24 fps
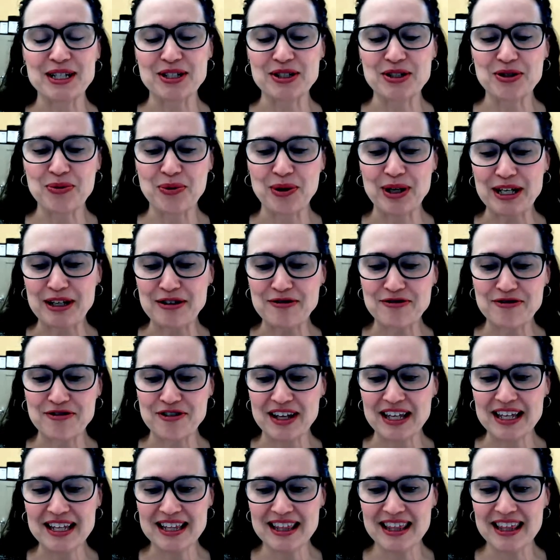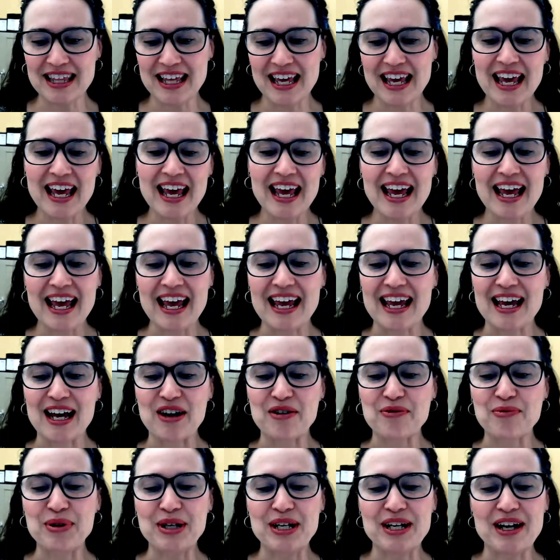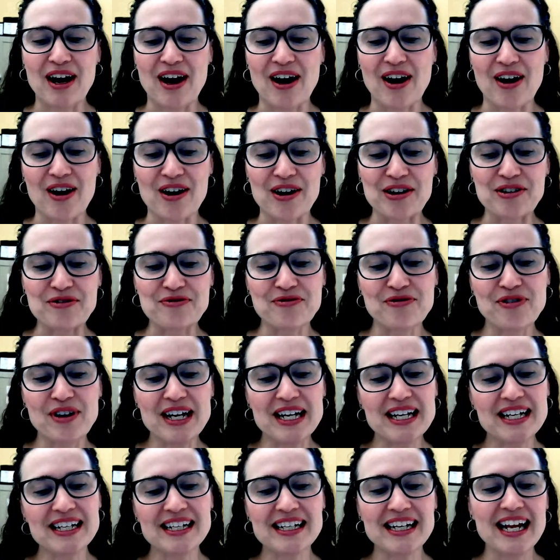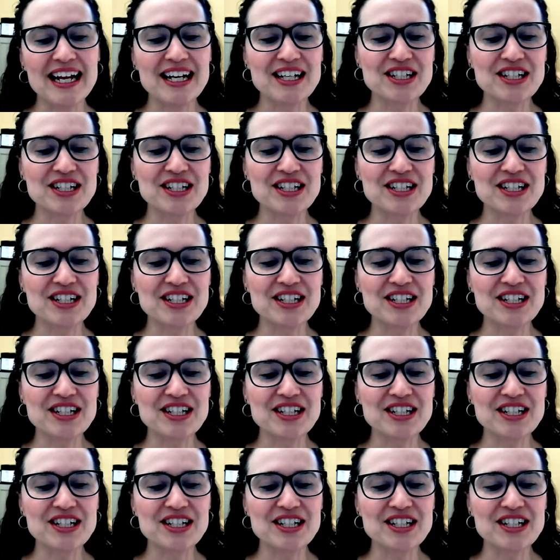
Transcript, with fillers: the 25th. And we are inviting